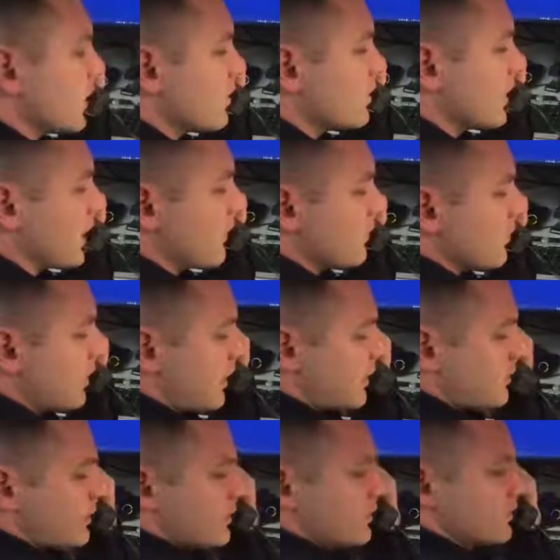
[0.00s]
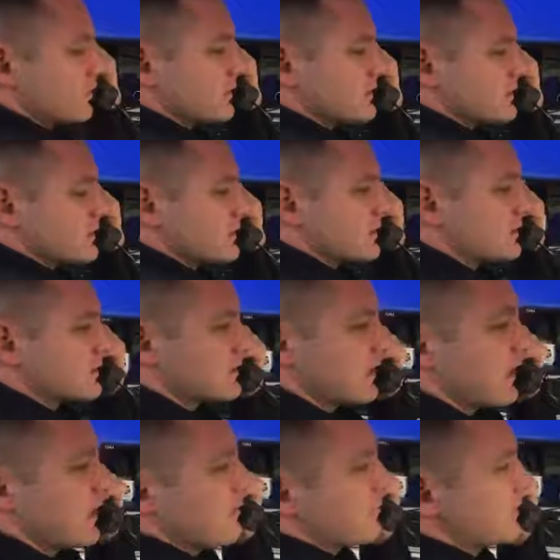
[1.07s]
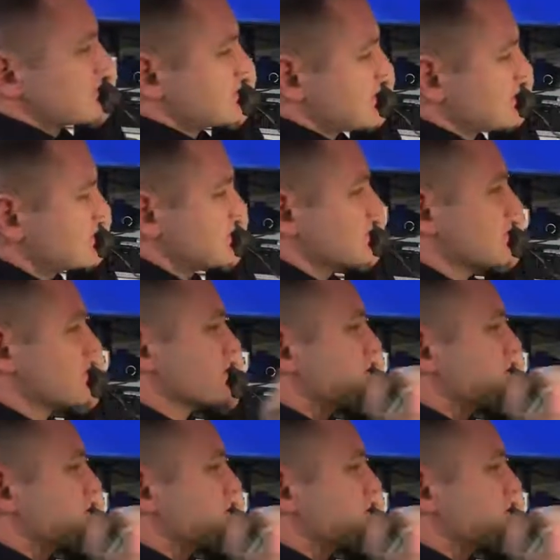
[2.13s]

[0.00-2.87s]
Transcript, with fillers: okay, well, how do I know this isn't a scam? Because I see all